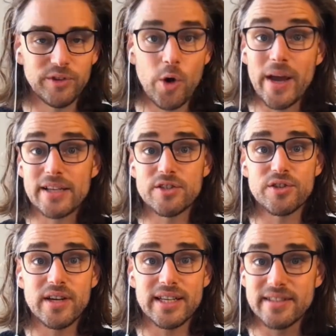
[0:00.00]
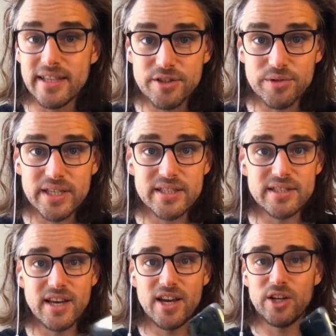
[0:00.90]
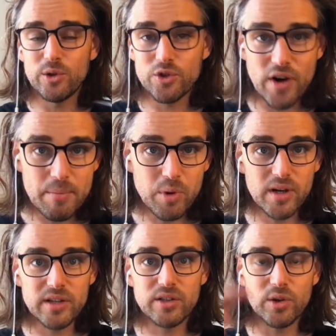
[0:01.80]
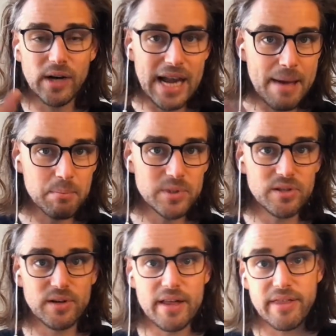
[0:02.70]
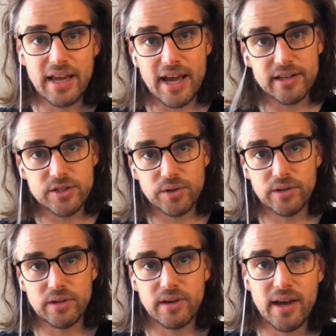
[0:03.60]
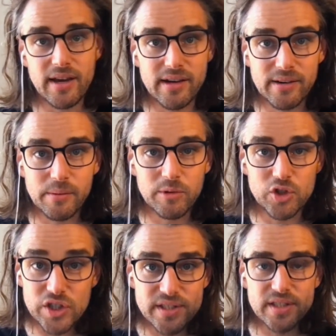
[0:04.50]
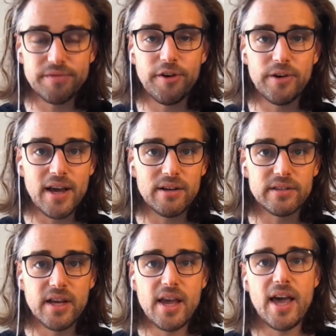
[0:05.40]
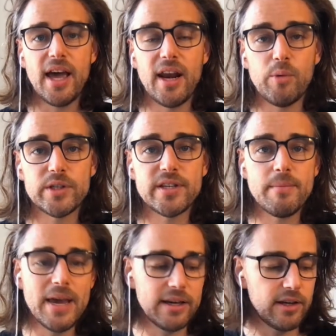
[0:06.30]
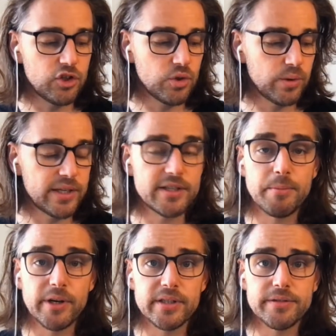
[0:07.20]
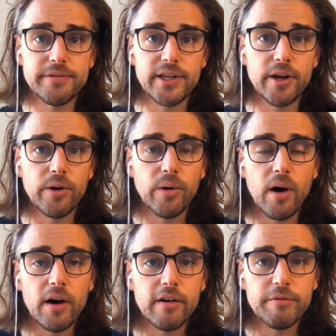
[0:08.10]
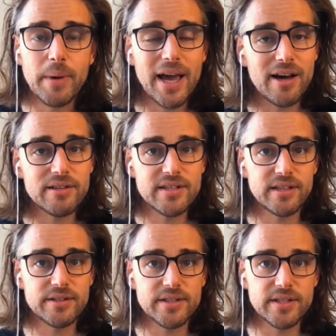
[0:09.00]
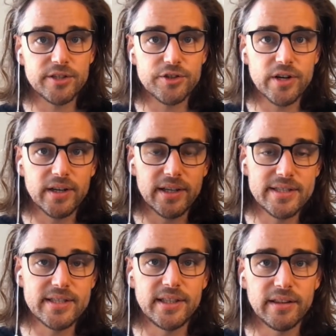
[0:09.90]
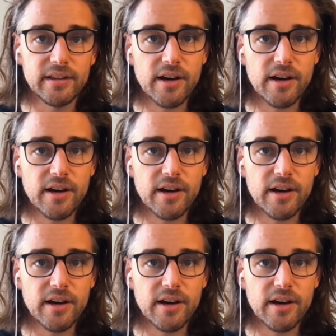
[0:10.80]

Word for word: No extra accessories, no tripod, no clamps, no nothing. I took just this phone out, and I wanted to make a short experience video of my outing to Sintra and seeing the